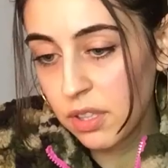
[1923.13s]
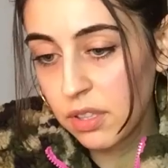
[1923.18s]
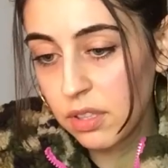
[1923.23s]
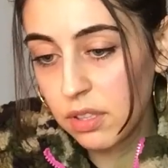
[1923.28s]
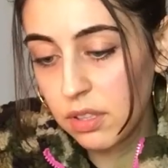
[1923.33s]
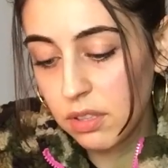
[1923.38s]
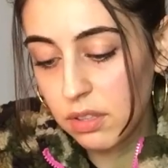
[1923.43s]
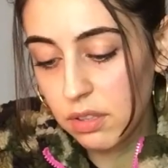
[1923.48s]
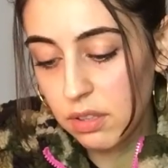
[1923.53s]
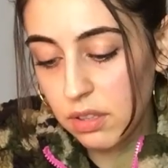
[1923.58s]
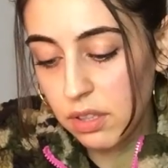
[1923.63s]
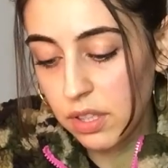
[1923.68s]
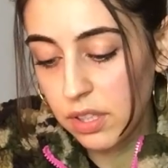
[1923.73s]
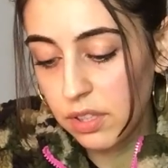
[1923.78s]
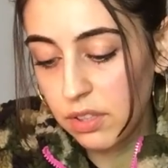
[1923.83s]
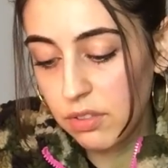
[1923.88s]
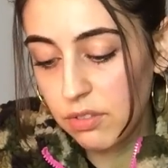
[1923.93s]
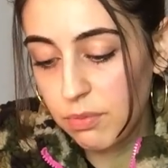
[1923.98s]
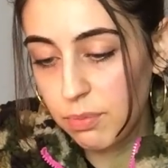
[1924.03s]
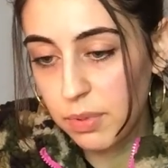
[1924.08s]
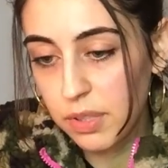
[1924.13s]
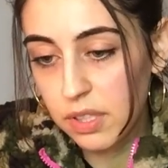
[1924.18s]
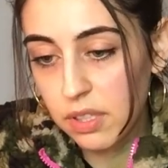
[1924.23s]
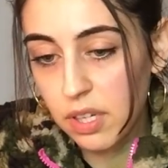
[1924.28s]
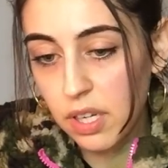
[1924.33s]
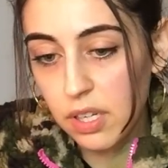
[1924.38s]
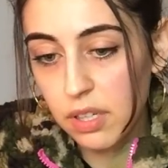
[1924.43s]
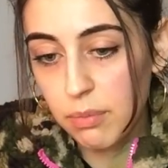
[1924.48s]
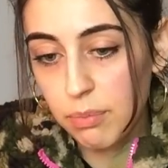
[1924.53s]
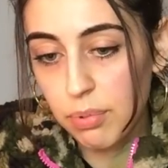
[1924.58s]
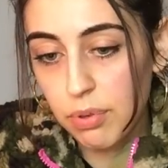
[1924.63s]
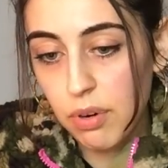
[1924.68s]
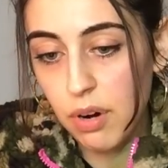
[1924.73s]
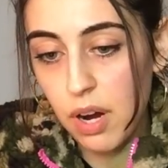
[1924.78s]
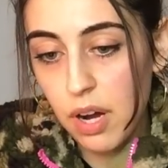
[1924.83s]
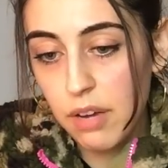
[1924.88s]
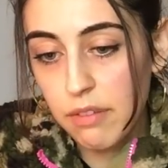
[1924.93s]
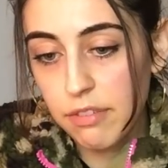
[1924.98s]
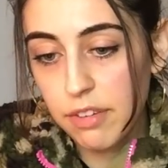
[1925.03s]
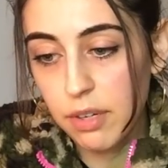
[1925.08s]
that like you've been kind of
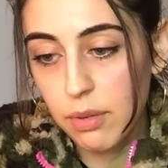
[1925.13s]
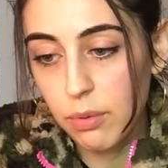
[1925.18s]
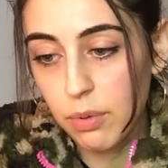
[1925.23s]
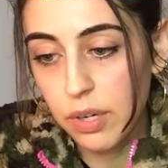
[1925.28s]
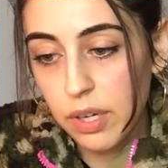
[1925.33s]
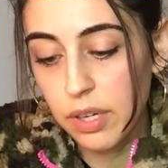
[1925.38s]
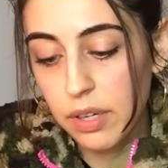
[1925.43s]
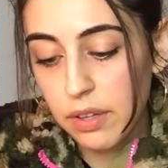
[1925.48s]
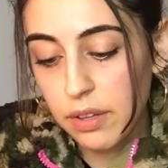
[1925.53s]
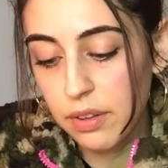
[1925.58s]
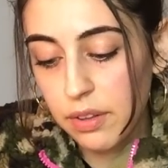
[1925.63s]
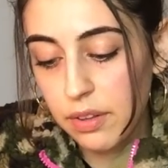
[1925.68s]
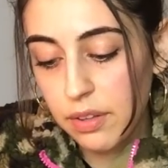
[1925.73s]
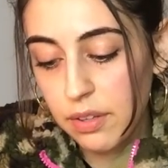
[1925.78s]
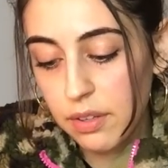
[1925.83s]
private with.